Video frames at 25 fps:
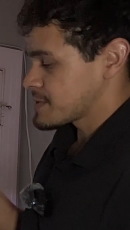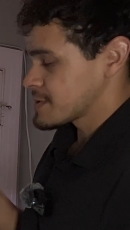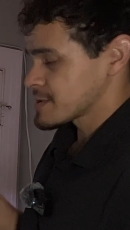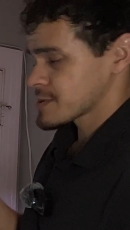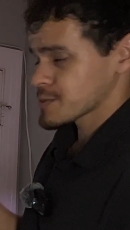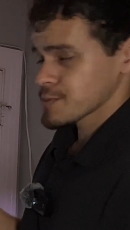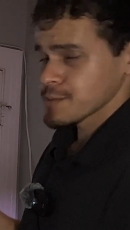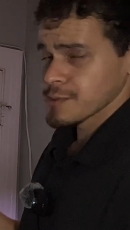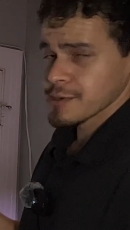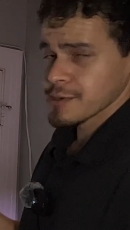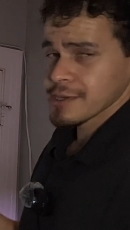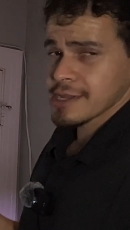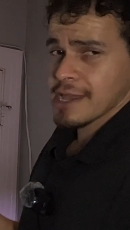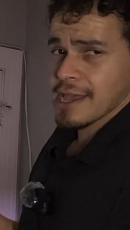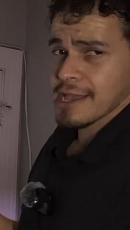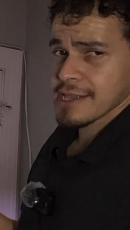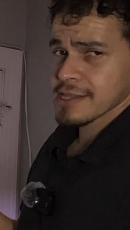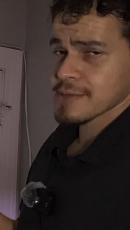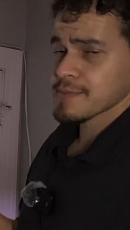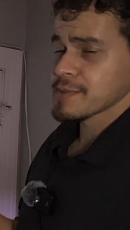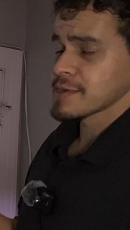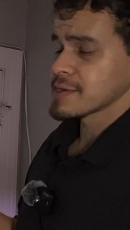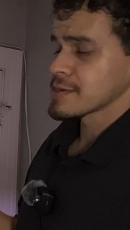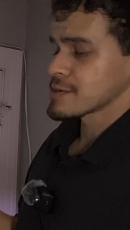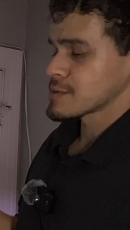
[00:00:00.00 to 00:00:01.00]
This wood
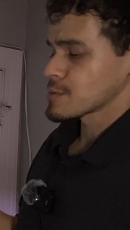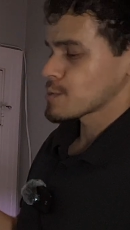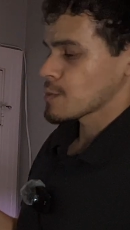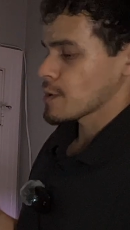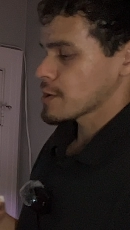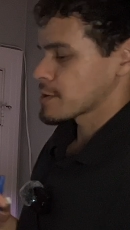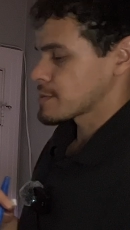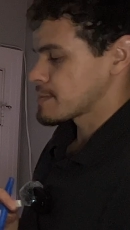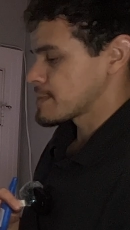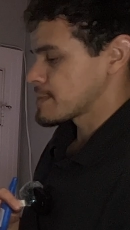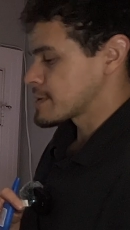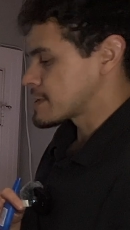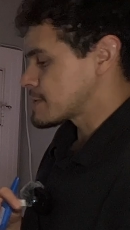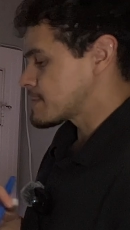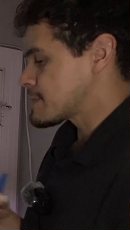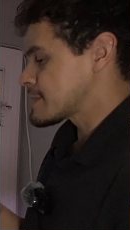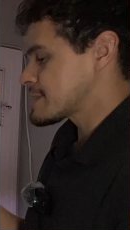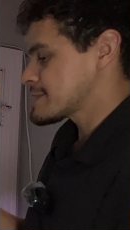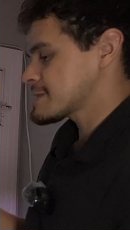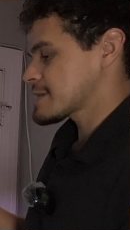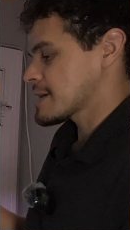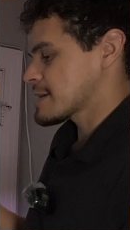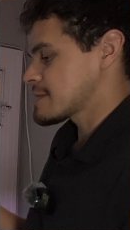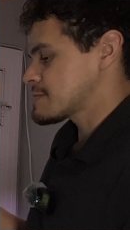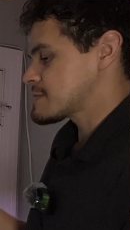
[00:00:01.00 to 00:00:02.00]
has been underwater many,
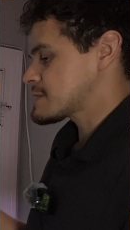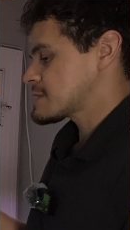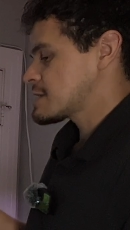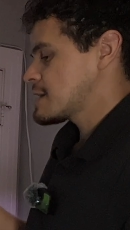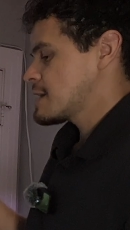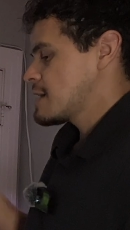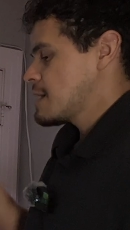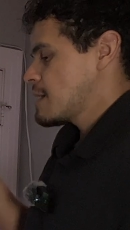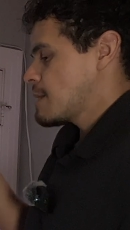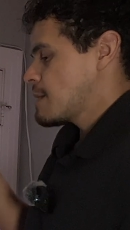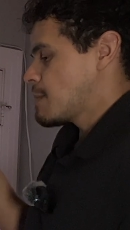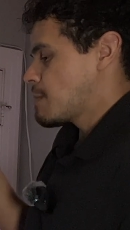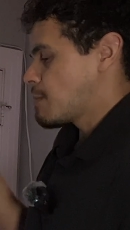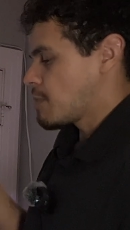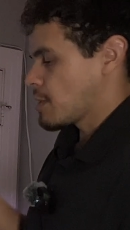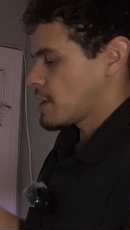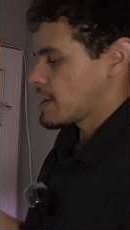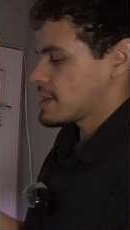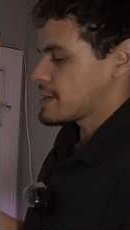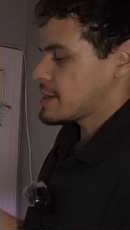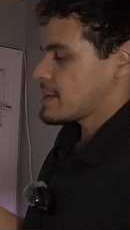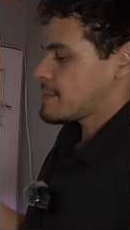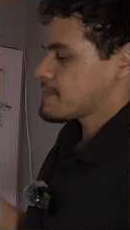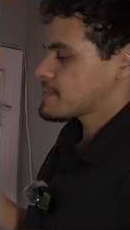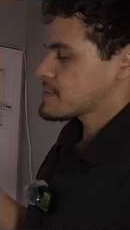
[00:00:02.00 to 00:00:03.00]
many times,
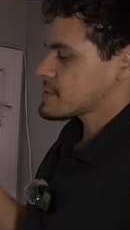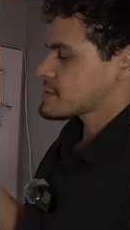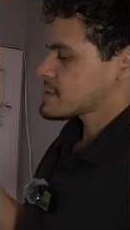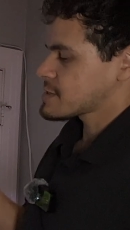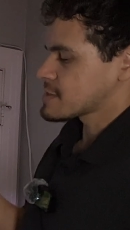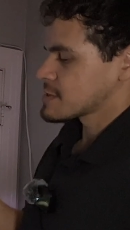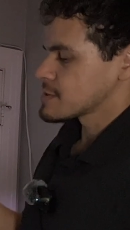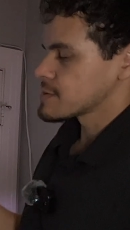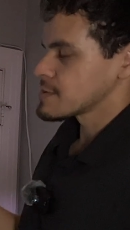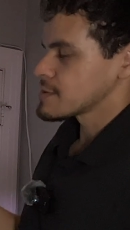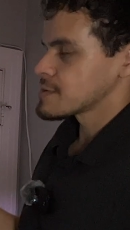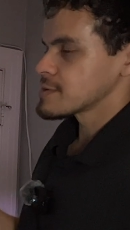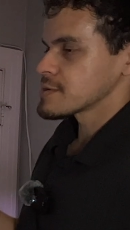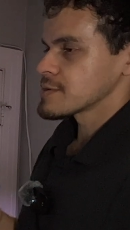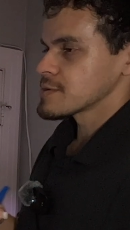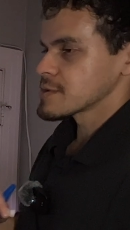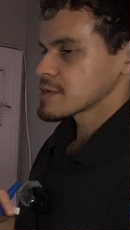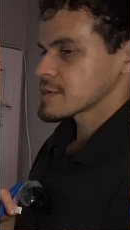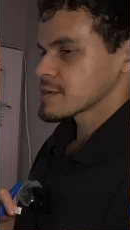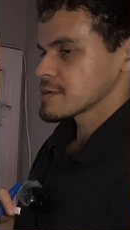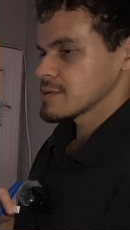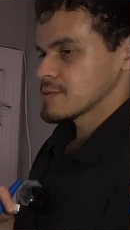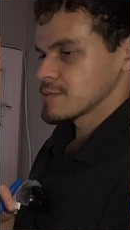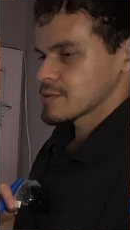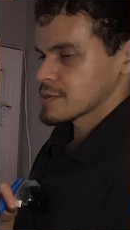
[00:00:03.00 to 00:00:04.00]
but still
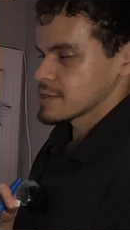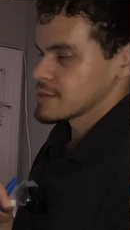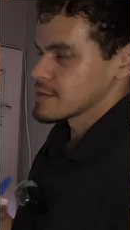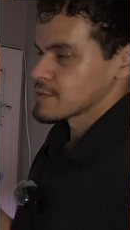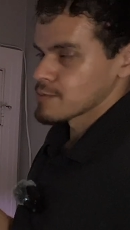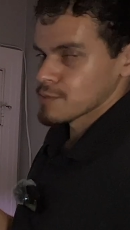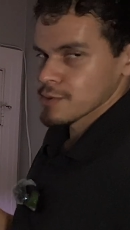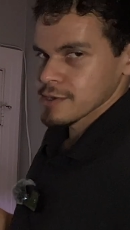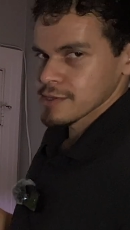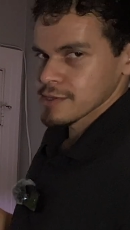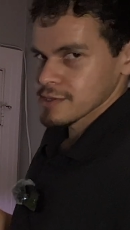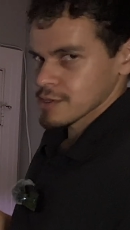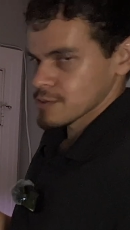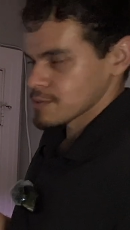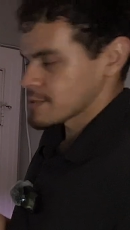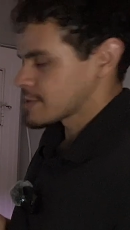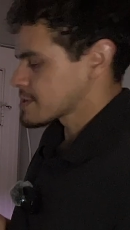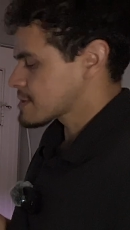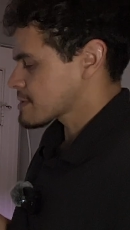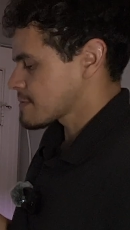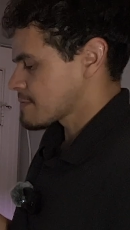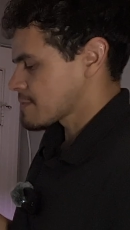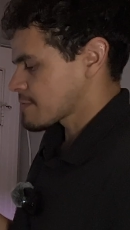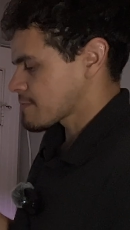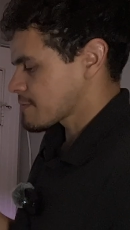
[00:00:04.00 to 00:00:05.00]
you can run the
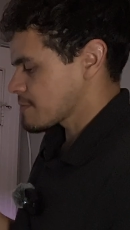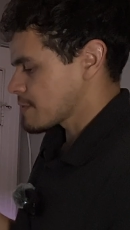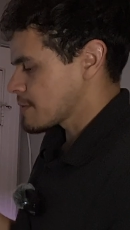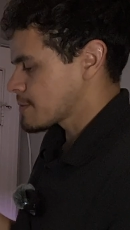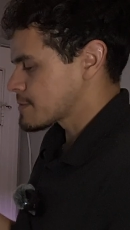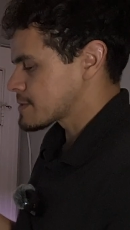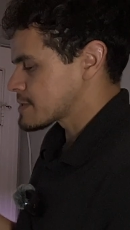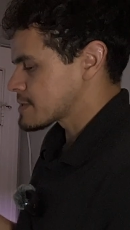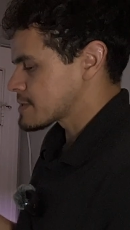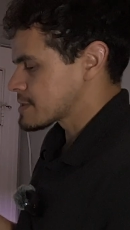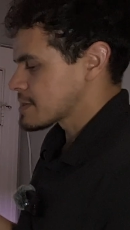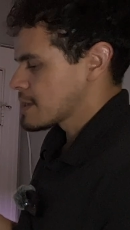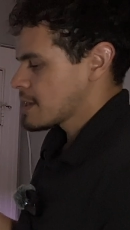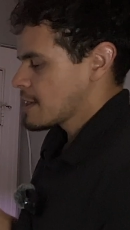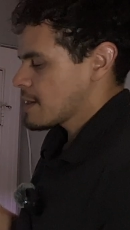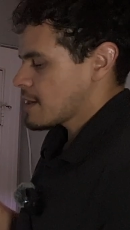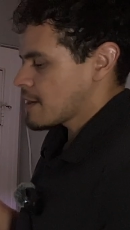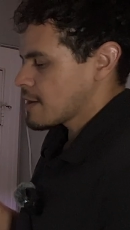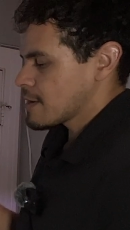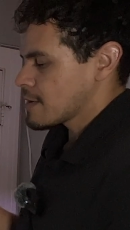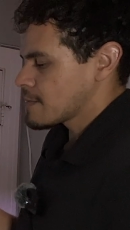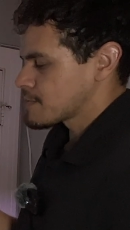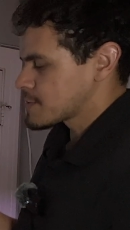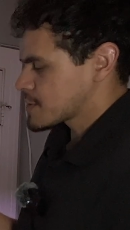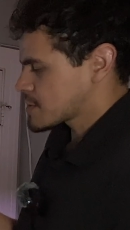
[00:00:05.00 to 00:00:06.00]
risk of it floating.
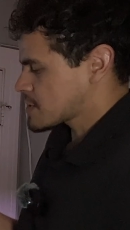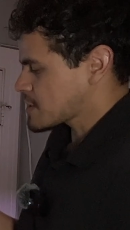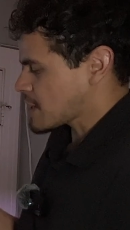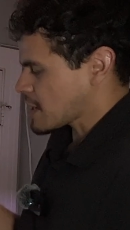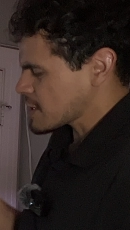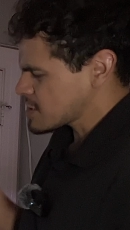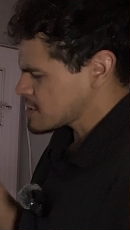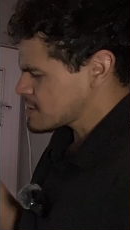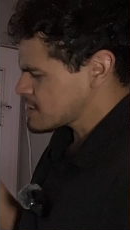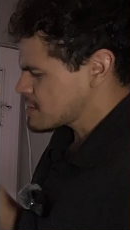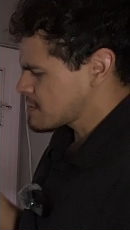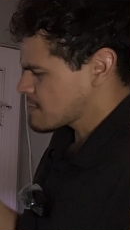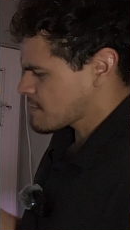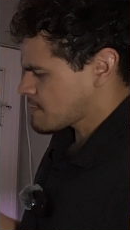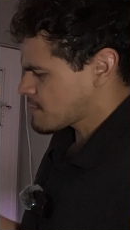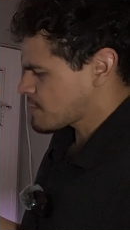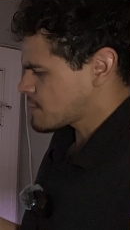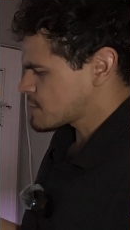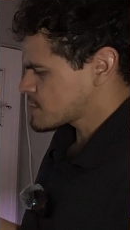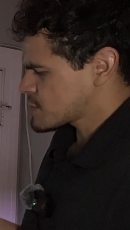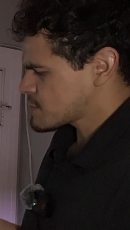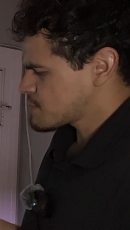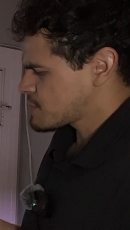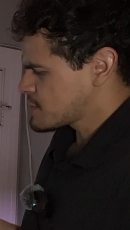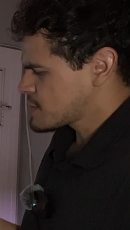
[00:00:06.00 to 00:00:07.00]
This is actually the
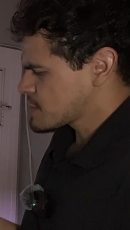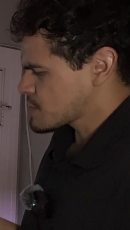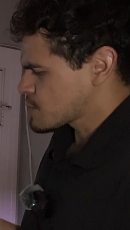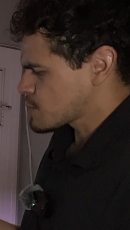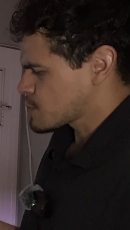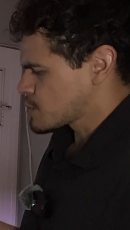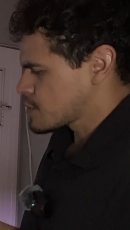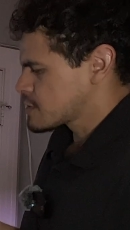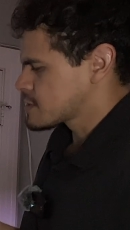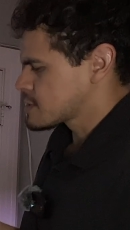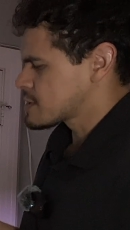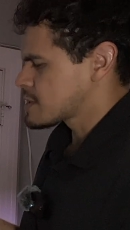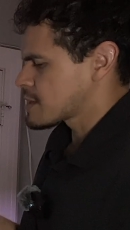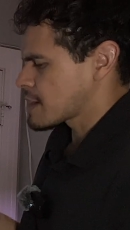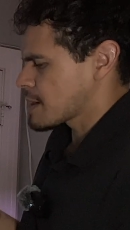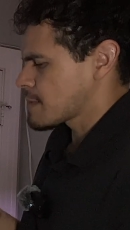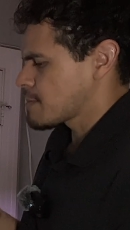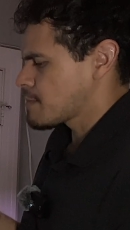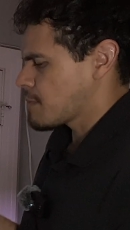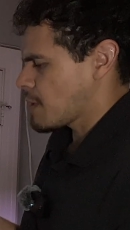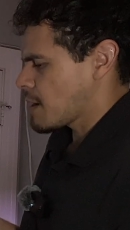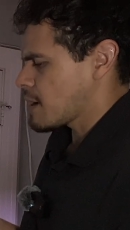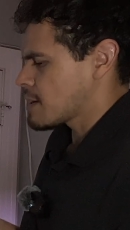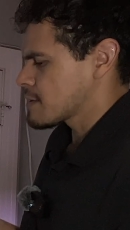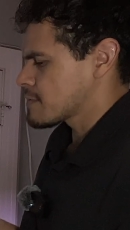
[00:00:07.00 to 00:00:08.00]
first piece of wood that I
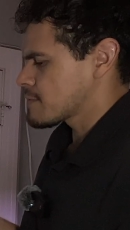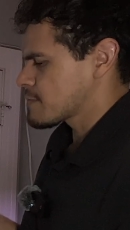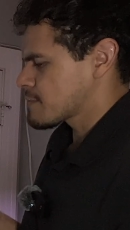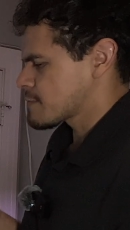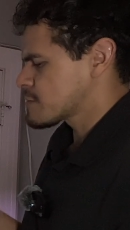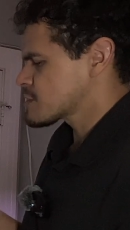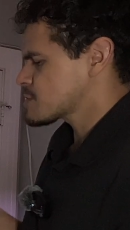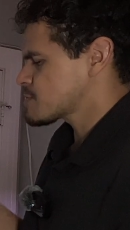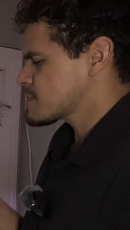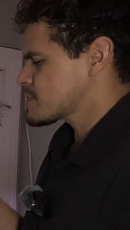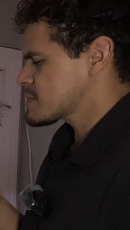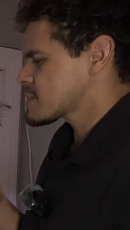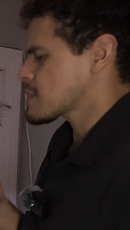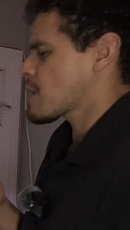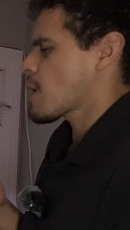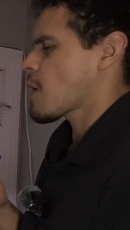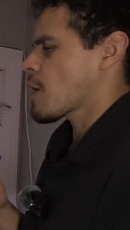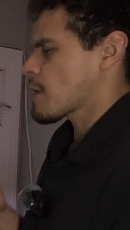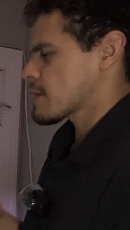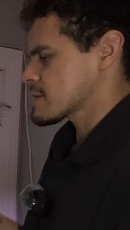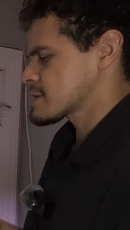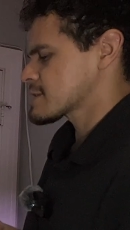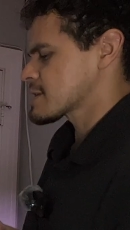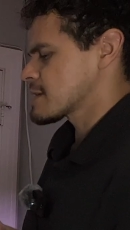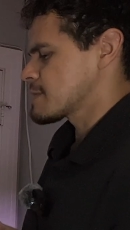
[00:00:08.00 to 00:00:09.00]
bought, the first piece of
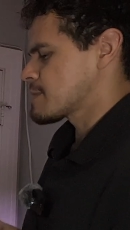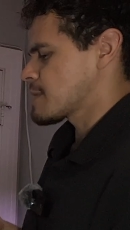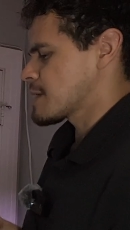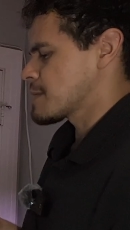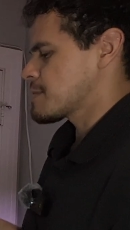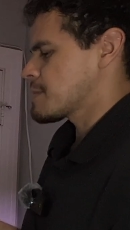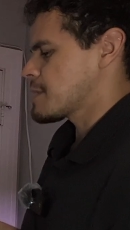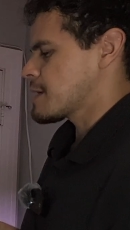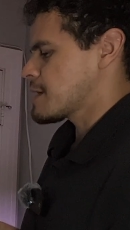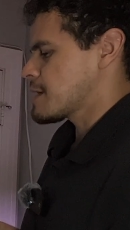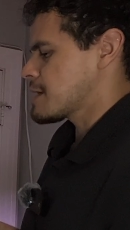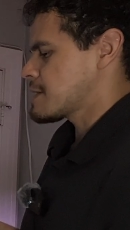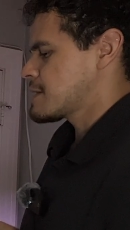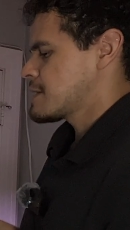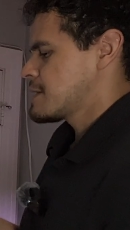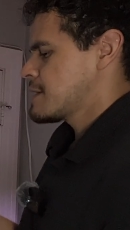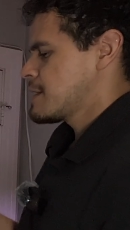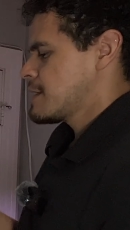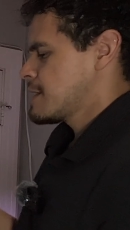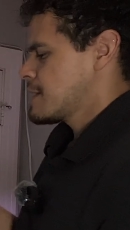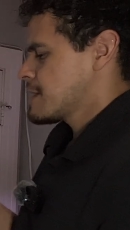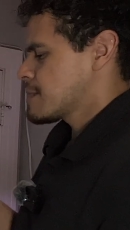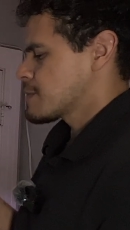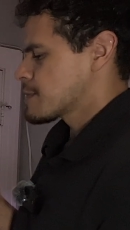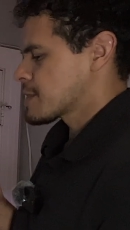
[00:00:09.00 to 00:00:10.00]
hardscape I bought
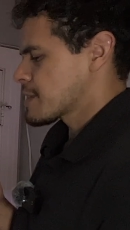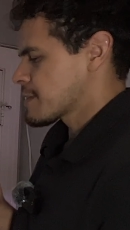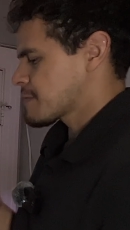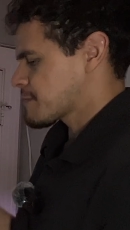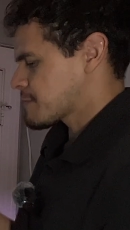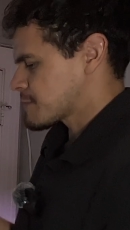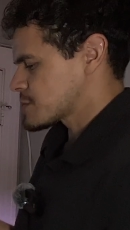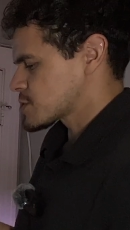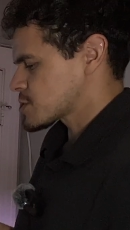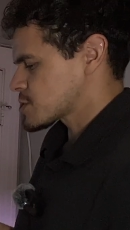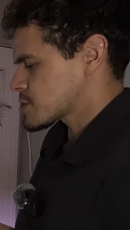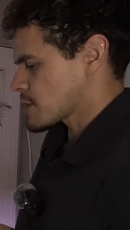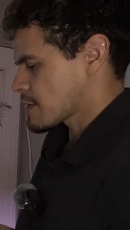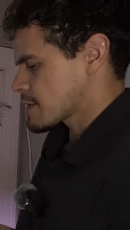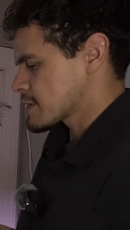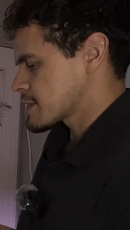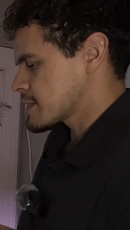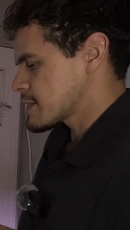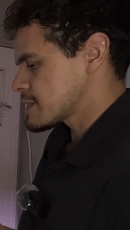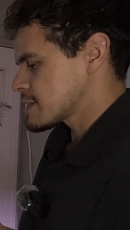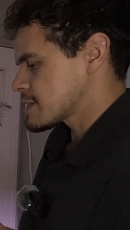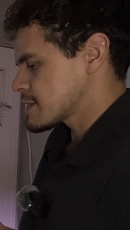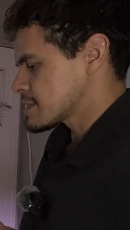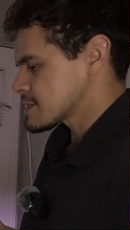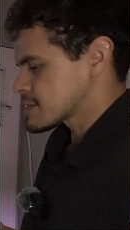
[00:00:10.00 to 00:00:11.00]
when I first started
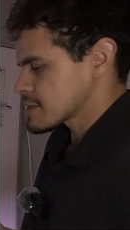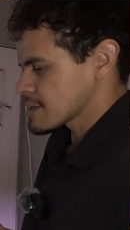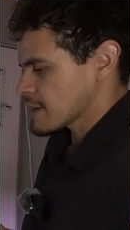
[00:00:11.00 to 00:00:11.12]
getting